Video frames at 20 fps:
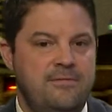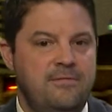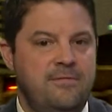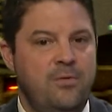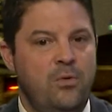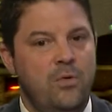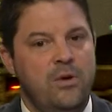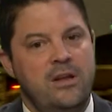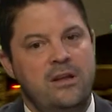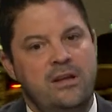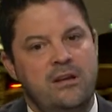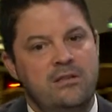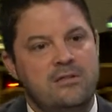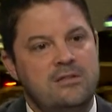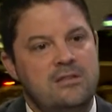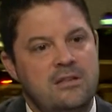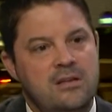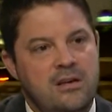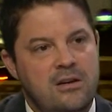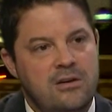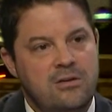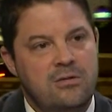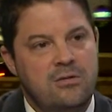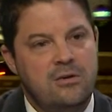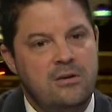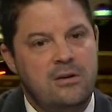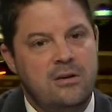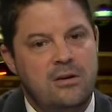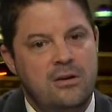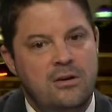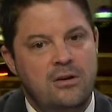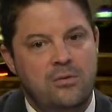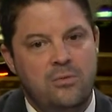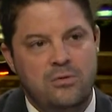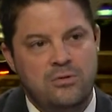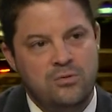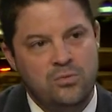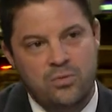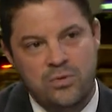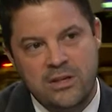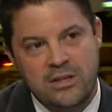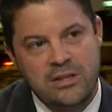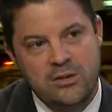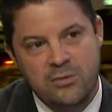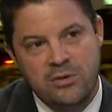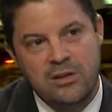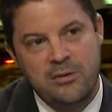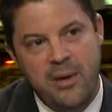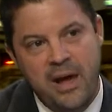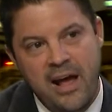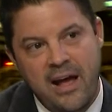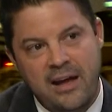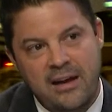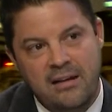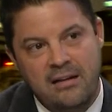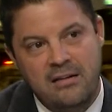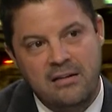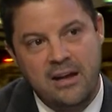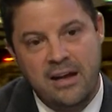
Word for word: 40 years ago was really really bad,